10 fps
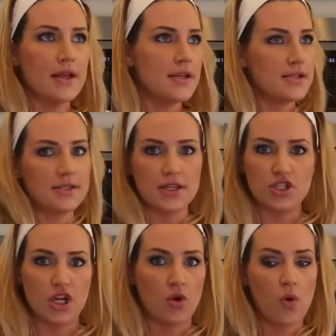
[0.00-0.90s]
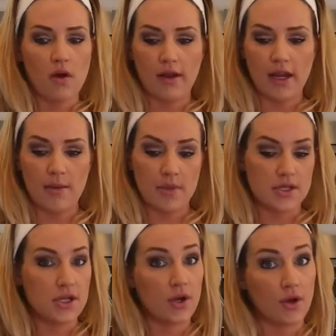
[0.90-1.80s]
stitching quality,
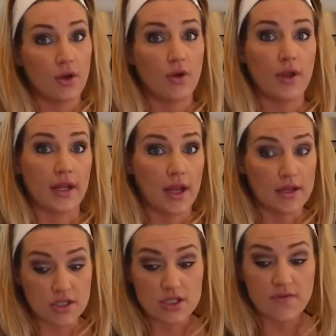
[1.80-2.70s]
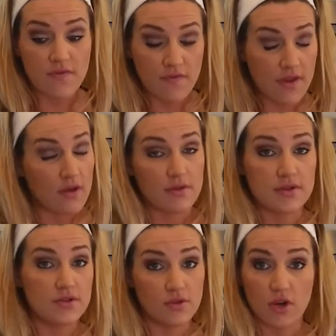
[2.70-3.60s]
material, like it just
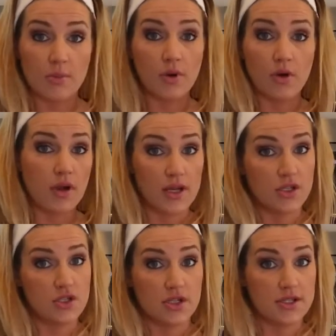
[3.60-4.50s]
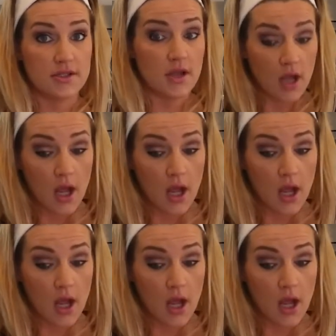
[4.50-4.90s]
feels durable. It's just